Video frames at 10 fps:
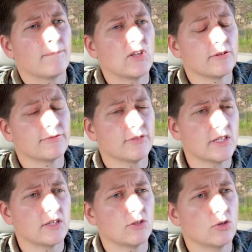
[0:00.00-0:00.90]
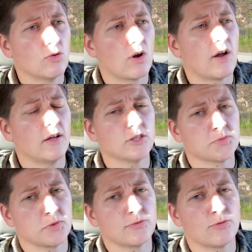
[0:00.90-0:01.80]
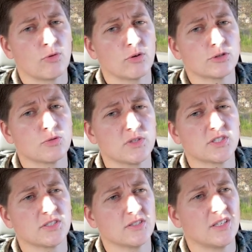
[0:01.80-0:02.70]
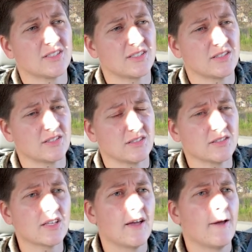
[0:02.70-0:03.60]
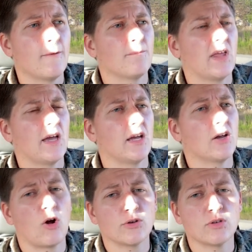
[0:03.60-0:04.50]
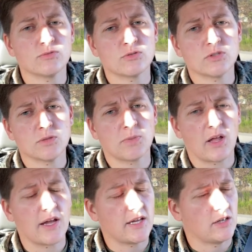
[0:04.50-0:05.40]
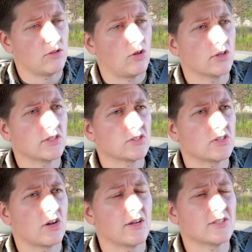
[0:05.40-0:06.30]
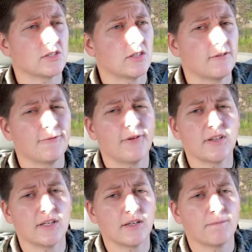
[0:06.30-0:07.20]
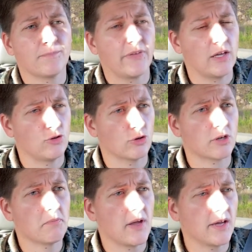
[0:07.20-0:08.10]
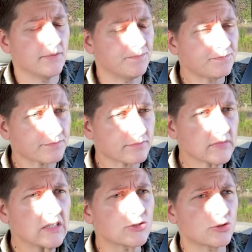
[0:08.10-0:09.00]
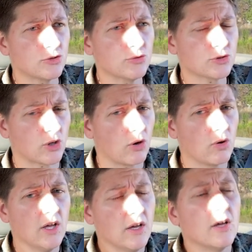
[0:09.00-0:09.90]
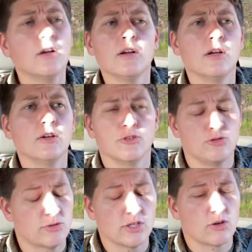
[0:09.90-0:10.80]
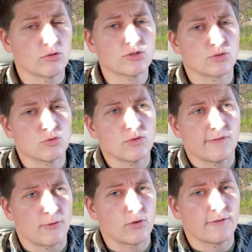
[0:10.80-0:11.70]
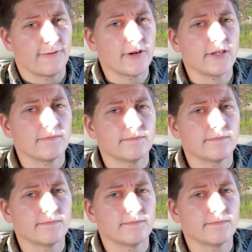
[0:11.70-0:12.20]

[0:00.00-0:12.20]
the fleet, you are eligible for tuition assistance. And all you have to do is apply, and as long as there is enough funding in your command to do so, you can go to school for free.